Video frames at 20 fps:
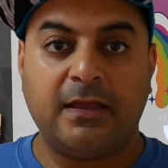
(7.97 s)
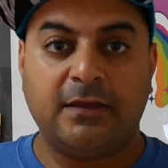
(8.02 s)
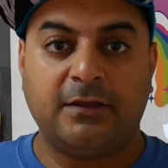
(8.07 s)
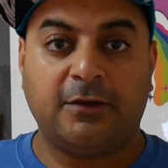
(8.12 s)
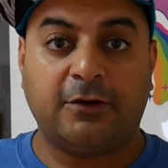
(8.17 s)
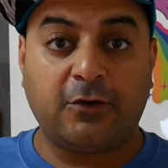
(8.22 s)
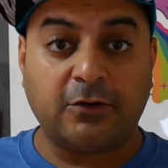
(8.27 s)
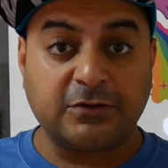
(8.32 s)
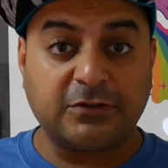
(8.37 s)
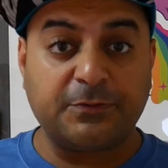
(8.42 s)

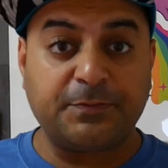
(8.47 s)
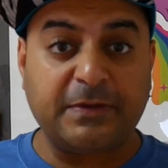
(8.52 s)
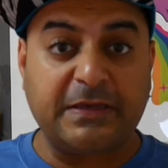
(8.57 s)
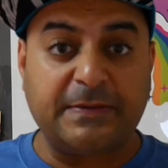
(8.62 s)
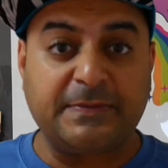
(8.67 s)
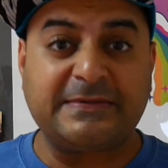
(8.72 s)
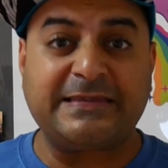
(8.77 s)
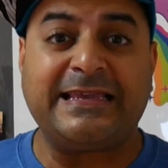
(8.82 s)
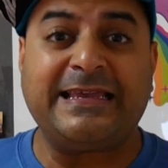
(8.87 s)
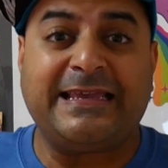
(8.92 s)
Your coastal
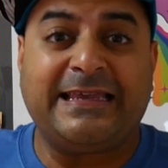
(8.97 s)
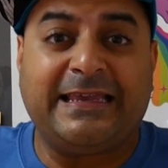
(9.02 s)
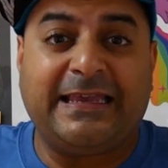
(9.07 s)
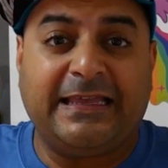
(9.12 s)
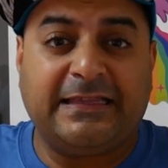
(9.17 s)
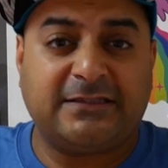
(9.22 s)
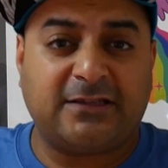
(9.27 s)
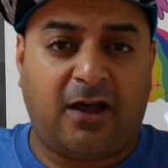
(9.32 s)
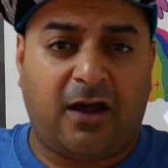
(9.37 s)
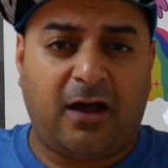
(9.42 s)
peeps,
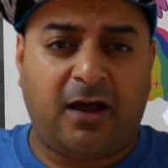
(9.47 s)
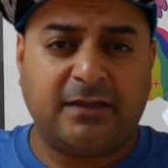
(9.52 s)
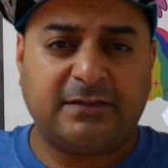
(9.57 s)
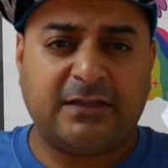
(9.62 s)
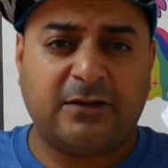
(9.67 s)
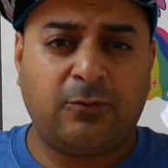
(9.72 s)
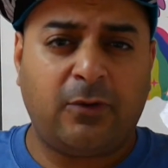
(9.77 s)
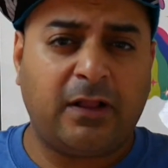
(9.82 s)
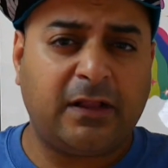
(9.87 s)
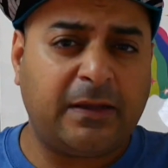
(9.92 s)
it's Oz
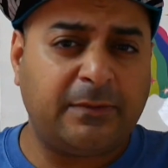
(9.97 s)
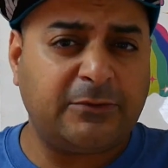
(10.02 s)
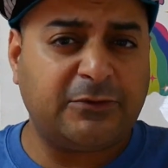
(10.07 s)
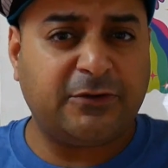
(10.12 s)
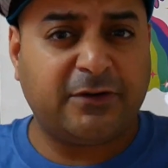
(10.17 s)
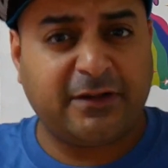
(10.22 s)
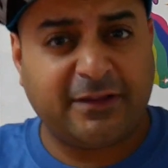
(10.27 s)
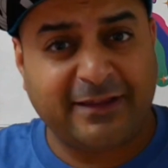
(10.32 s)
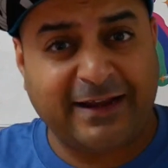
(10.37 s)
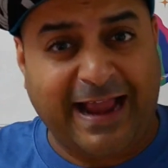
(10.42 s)
and welcome to
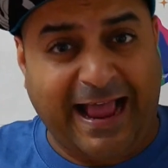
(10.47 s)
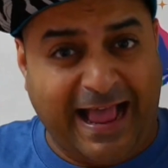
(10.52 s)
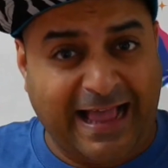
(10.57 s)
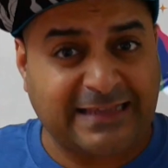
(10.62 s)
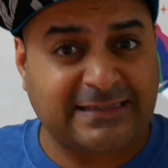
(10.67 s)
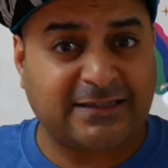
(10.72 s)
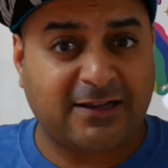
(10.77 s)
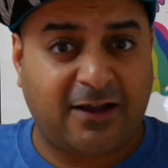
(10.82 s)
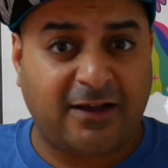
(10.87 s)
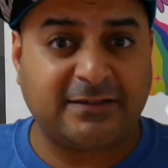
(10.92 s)
another
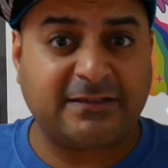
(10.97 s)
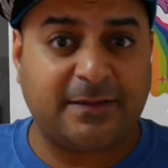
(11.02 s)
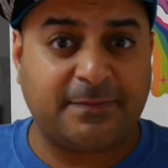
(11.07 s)
Ask Oz